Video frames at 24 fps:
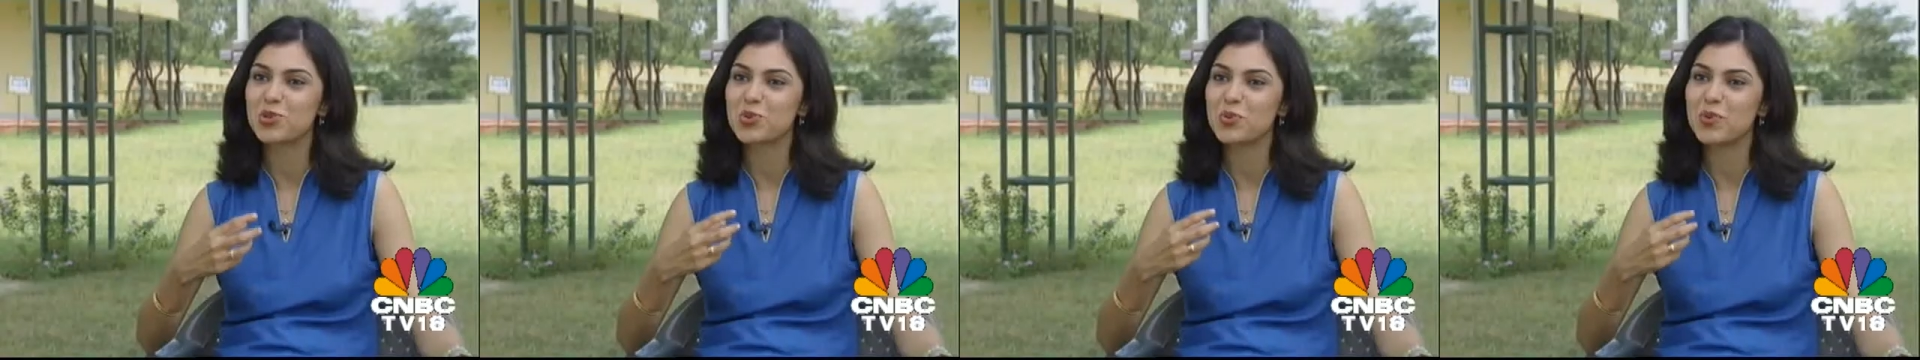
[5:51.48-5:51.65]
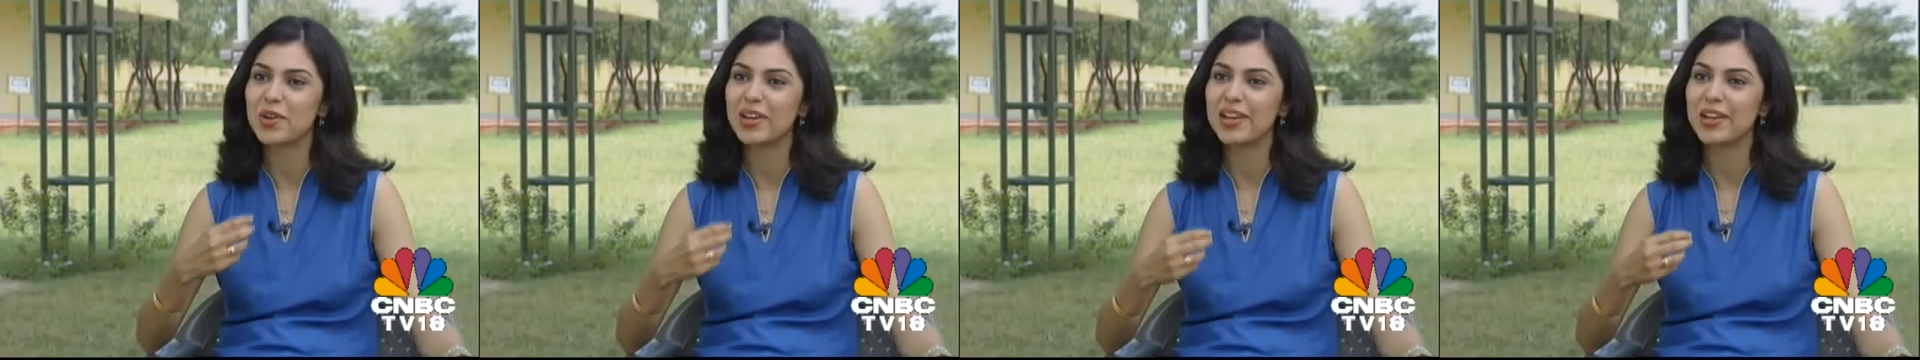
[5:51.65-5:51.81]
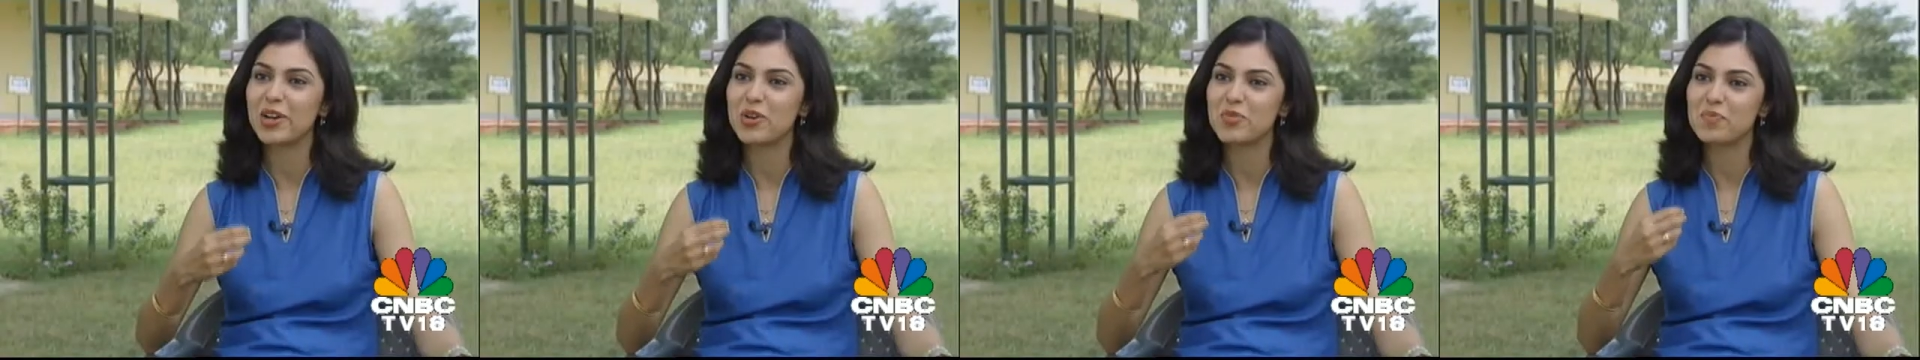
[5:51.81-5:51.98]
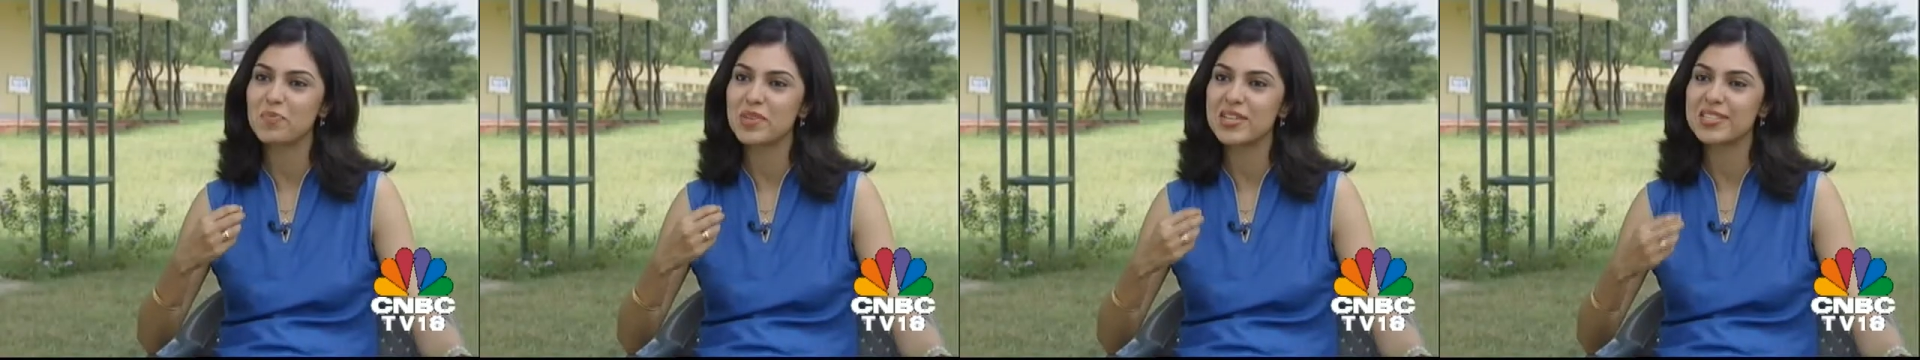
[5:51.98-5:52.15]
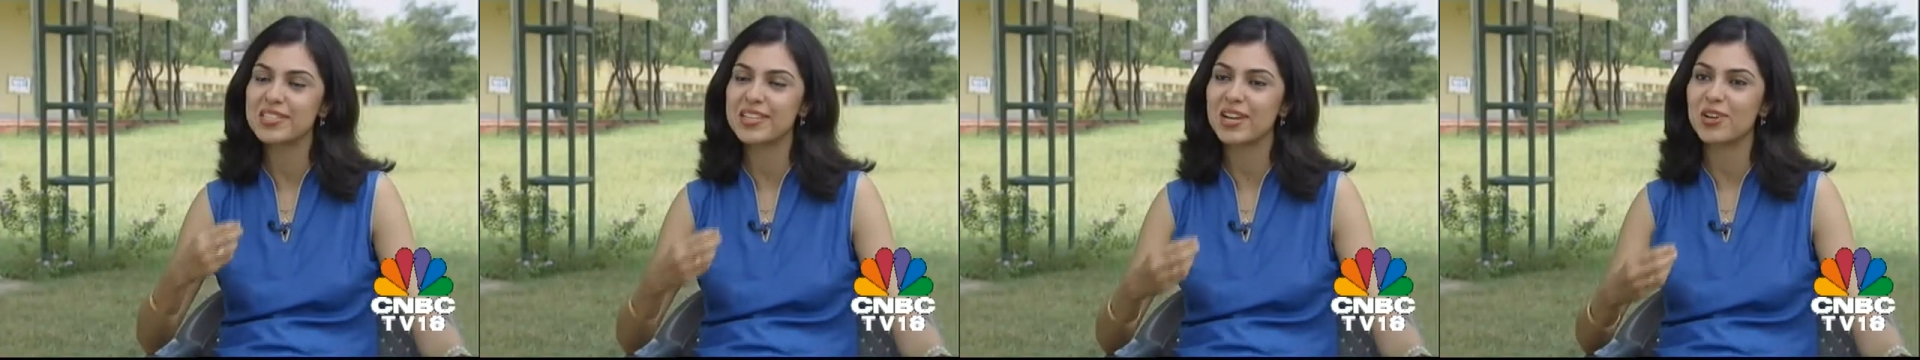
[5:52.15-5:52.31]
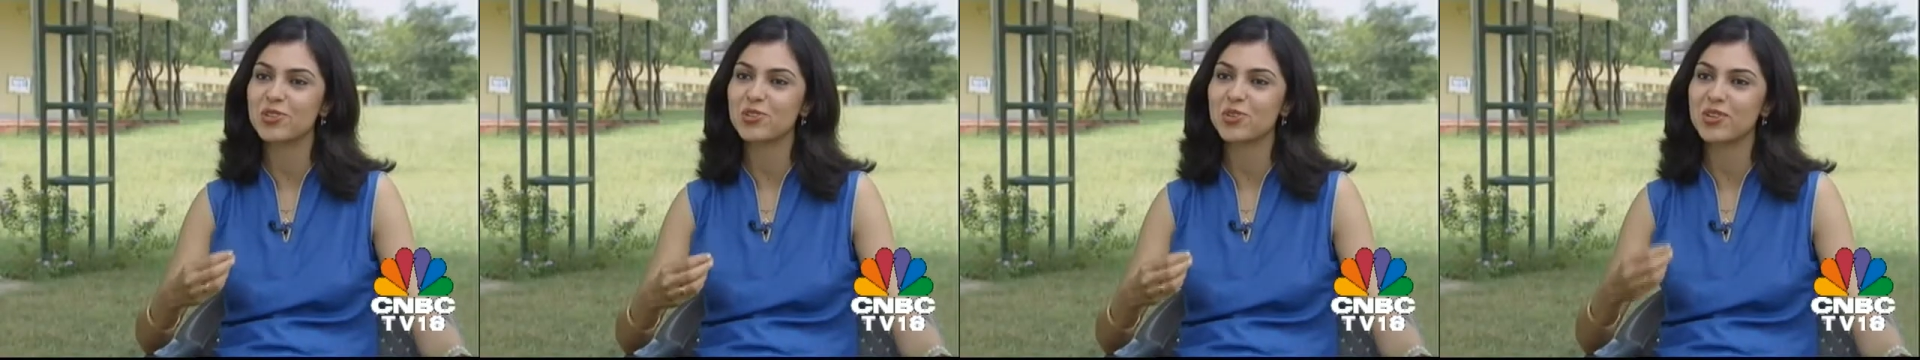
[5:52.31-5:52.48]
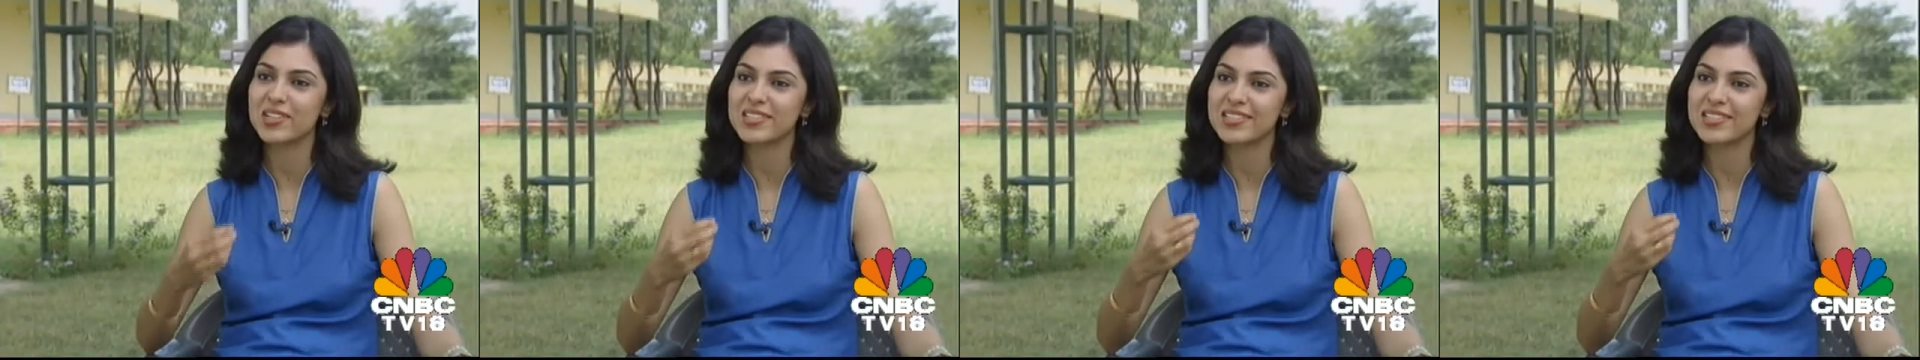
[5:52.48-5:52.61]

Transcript: you will now miss out on?